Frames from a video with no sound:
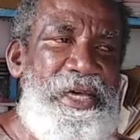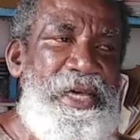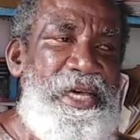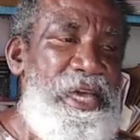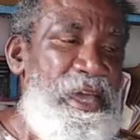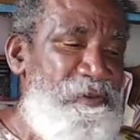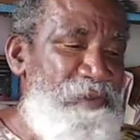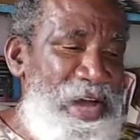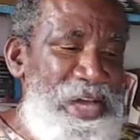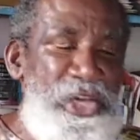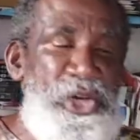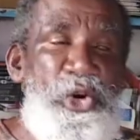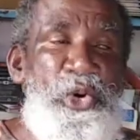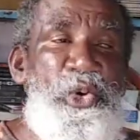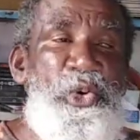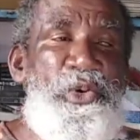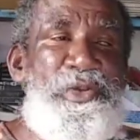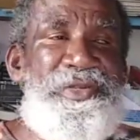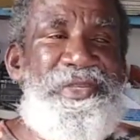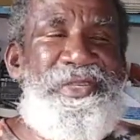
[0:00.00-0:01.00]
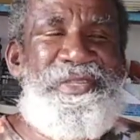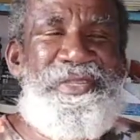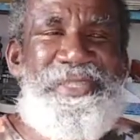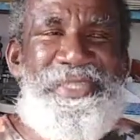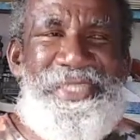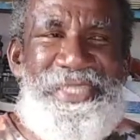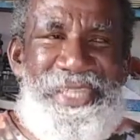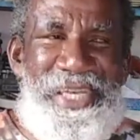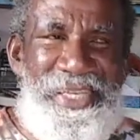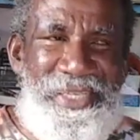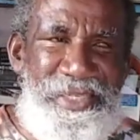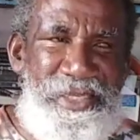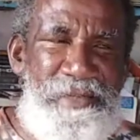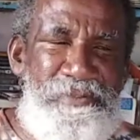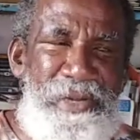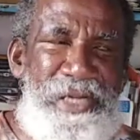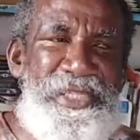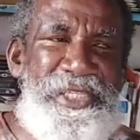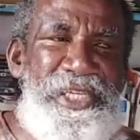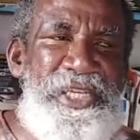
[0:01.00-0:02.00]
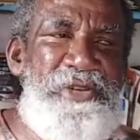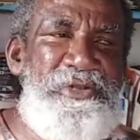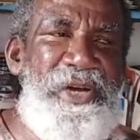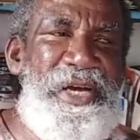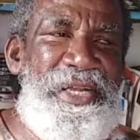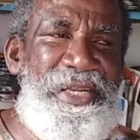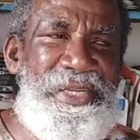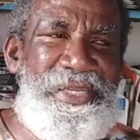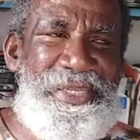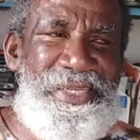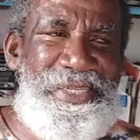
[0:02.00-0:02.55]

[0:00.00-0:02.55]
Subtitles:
if I use this material